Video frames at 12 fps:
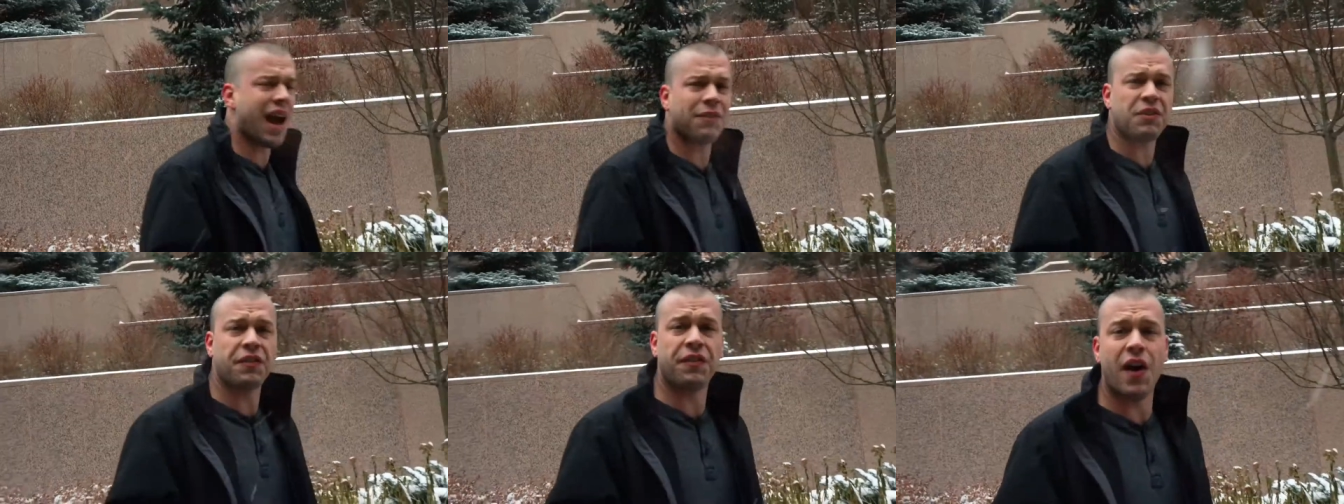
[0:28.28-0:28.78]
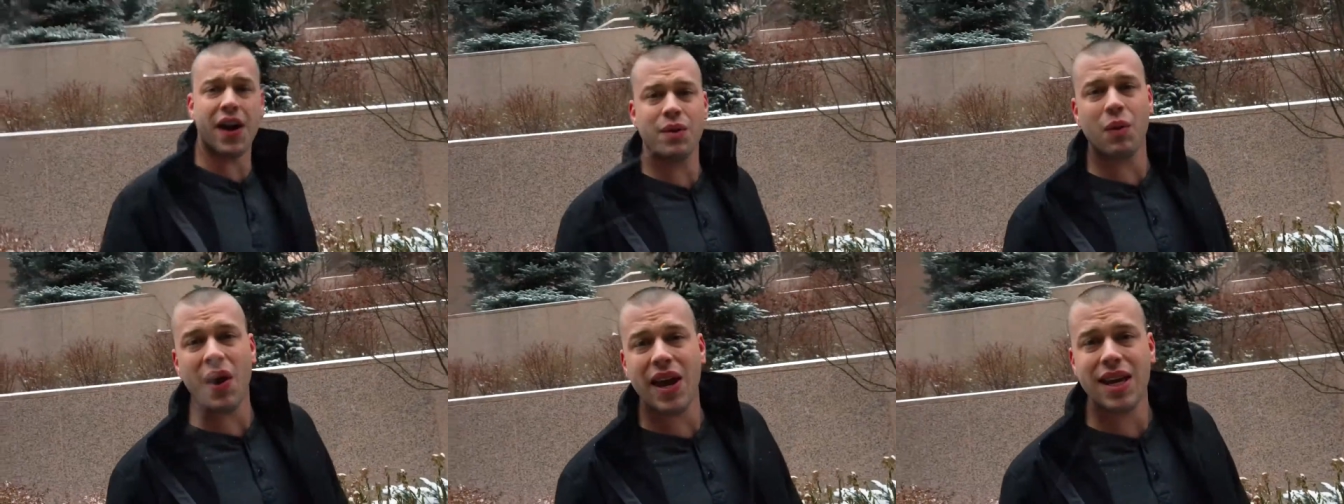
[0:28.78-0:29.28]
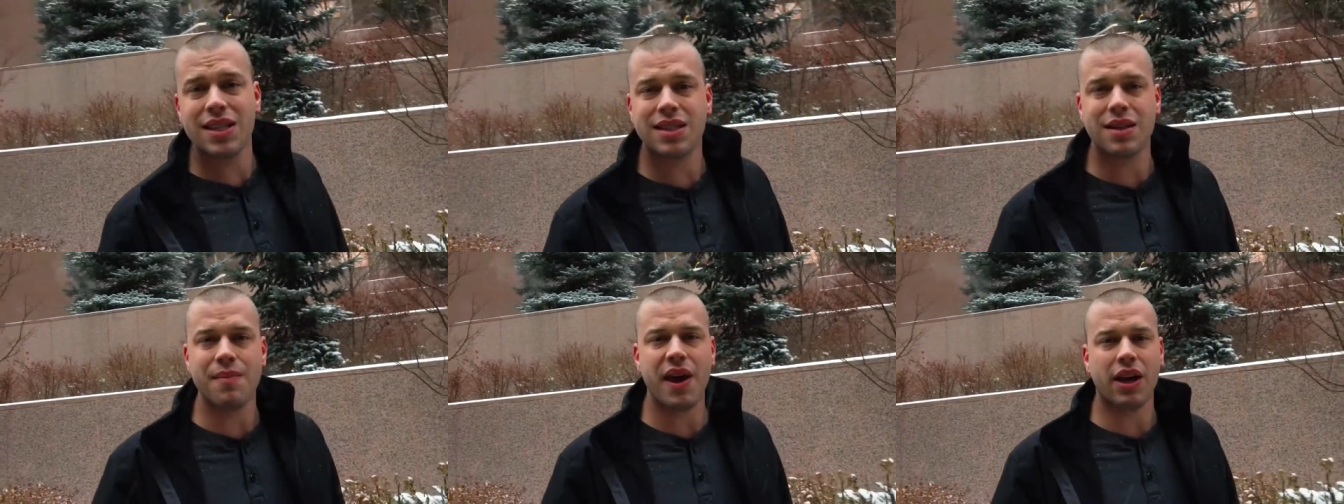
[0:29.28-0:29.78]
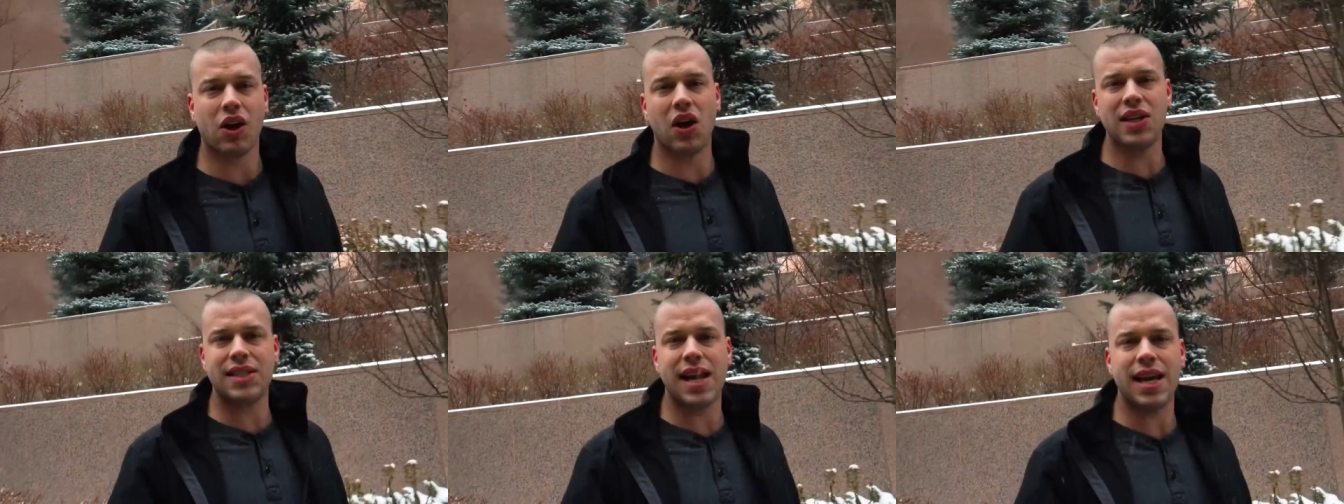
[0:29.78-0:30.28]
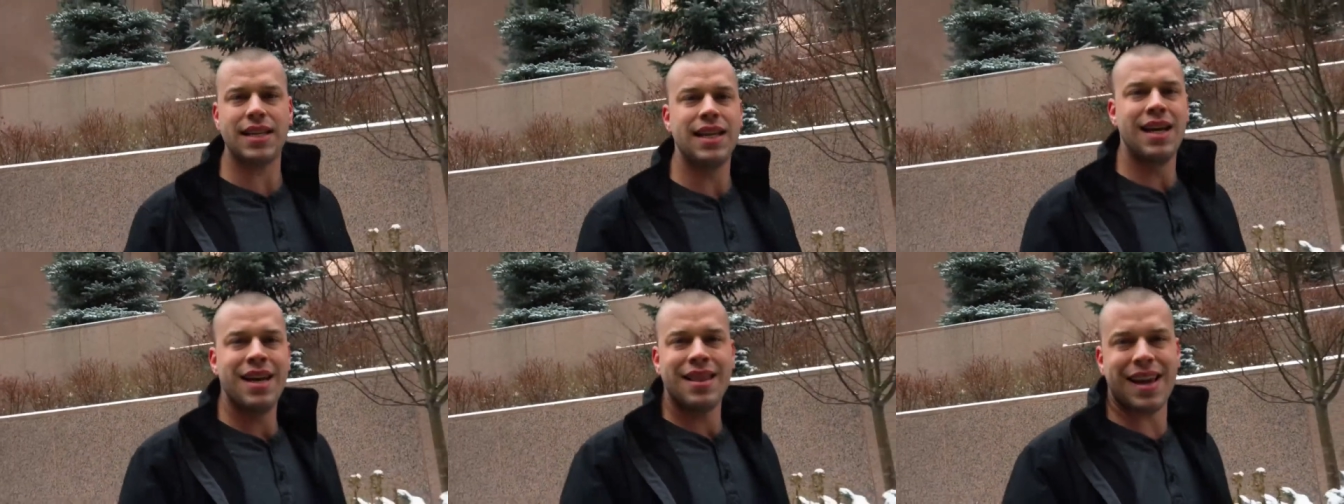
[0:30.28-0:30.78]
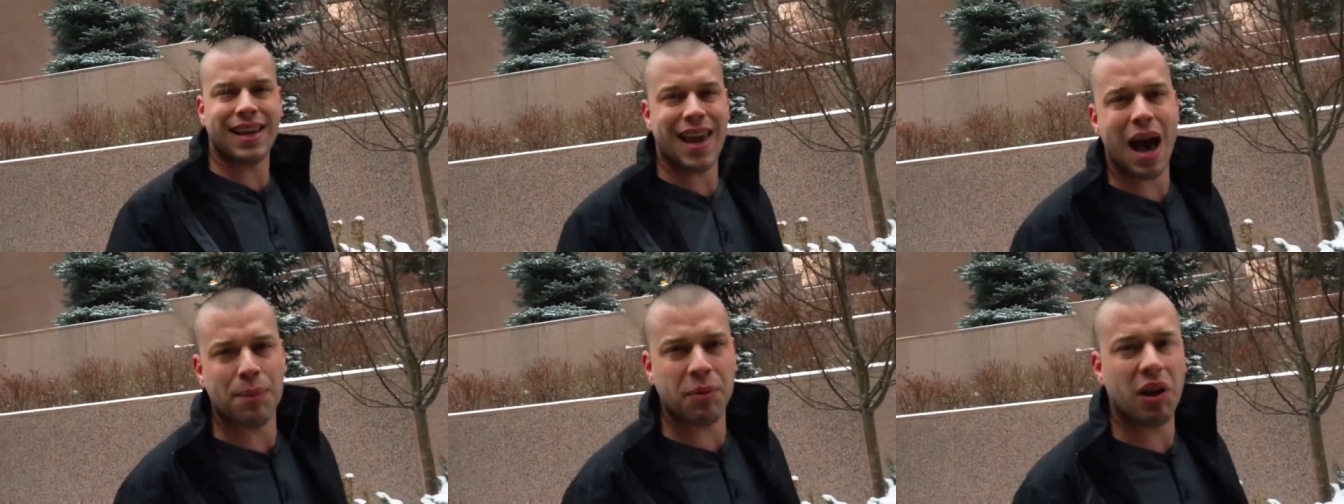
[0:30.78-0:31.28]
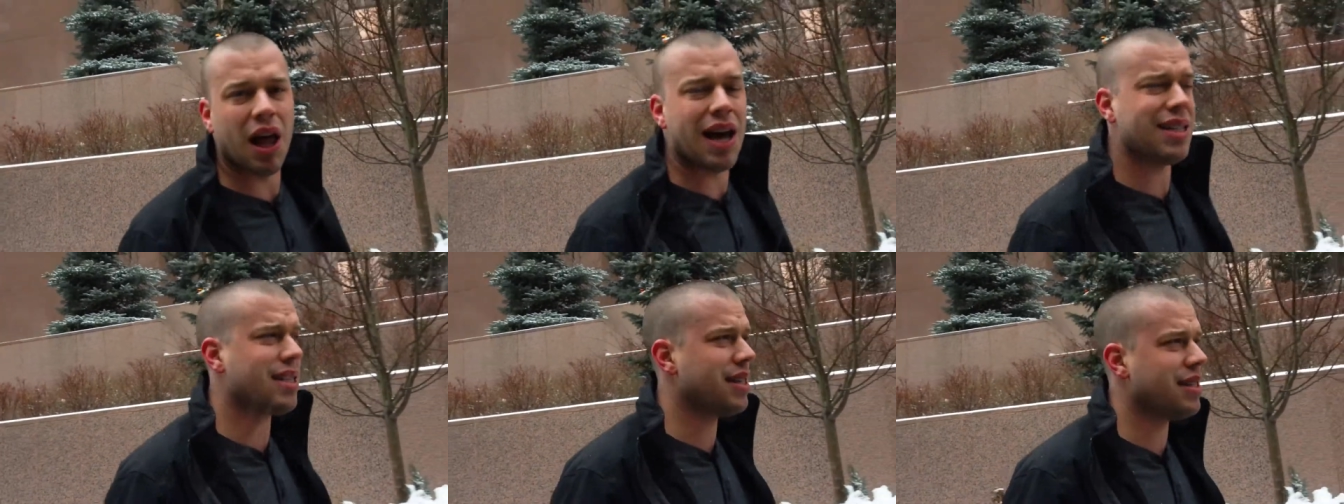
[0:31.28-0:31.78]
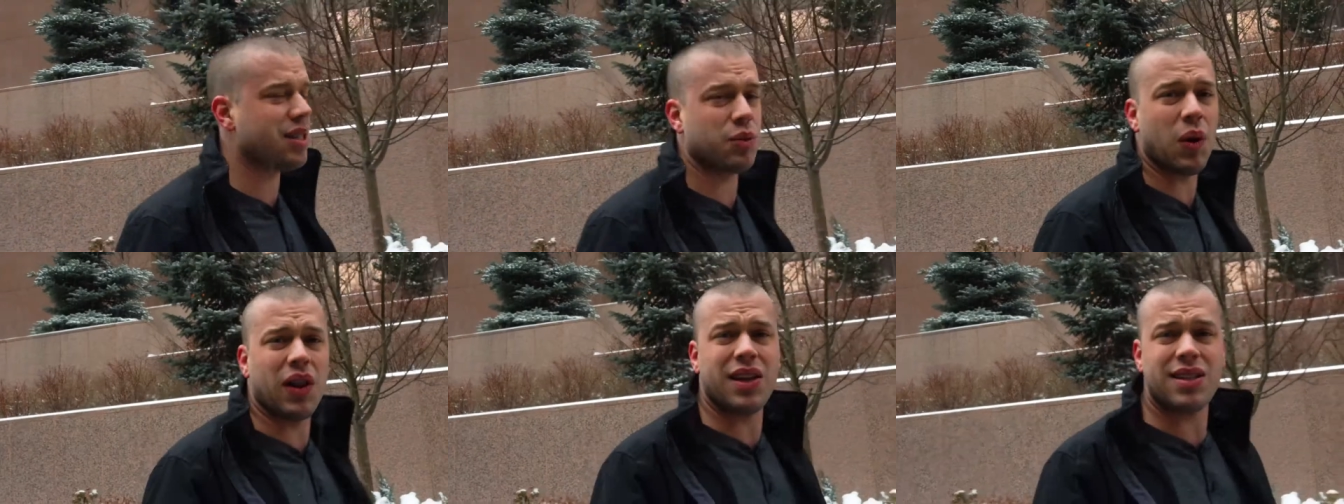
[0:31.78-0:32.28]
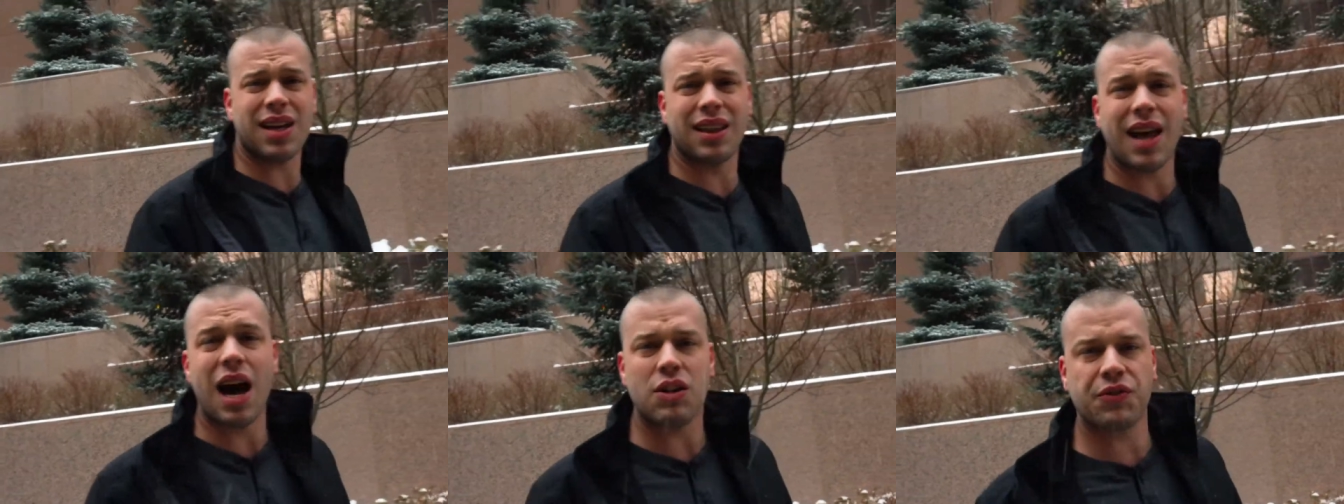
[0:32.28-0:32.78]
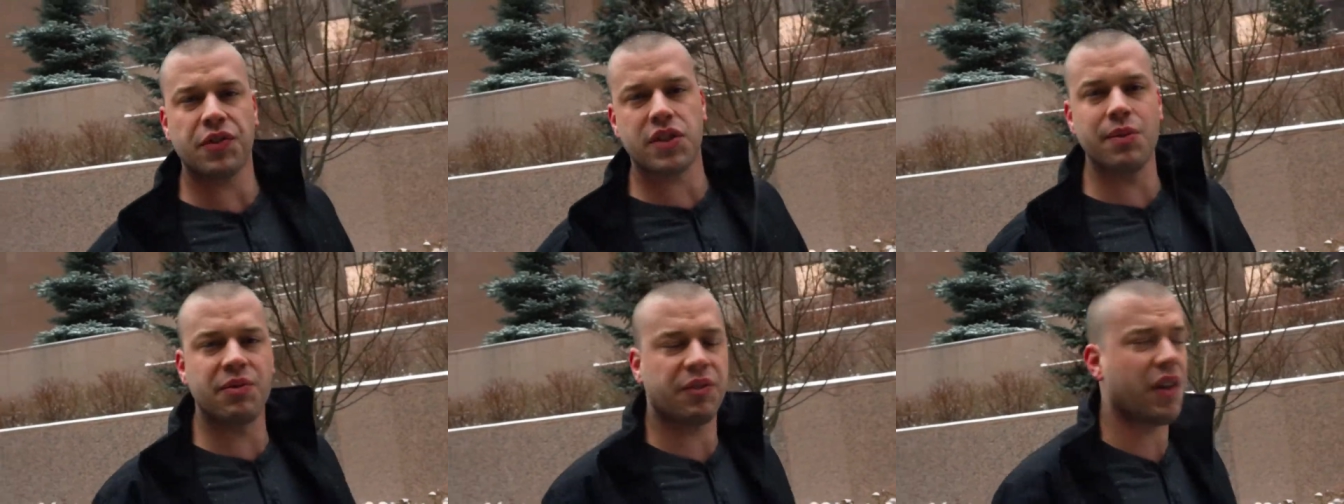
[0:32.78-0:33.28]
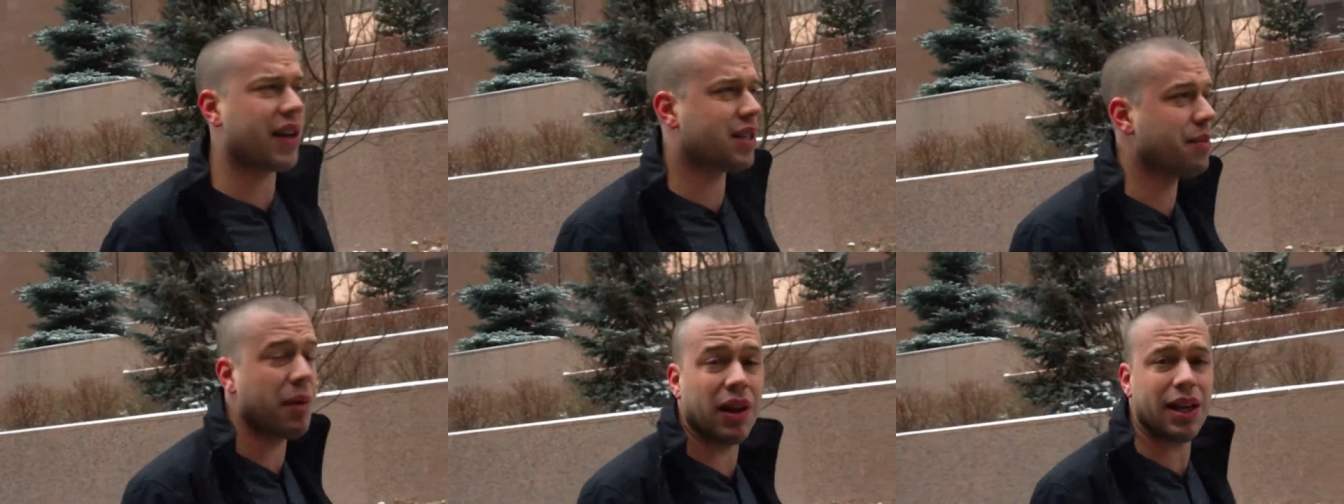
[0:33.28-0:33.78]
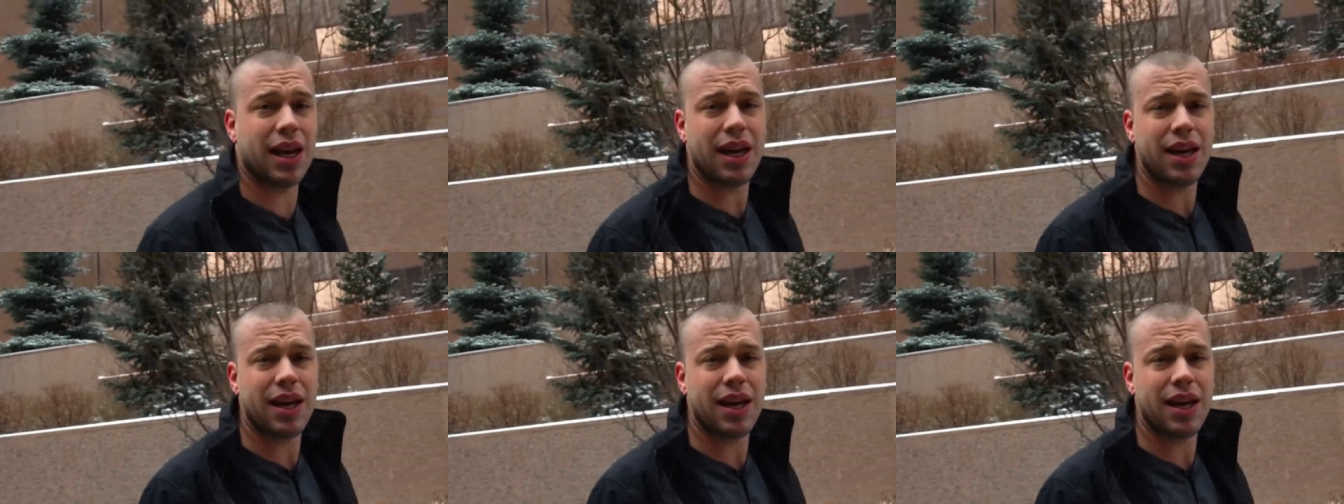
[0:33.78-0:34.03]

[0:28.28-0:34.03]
You have to find ways to make content that capitalizes as well as allows for some flexibility.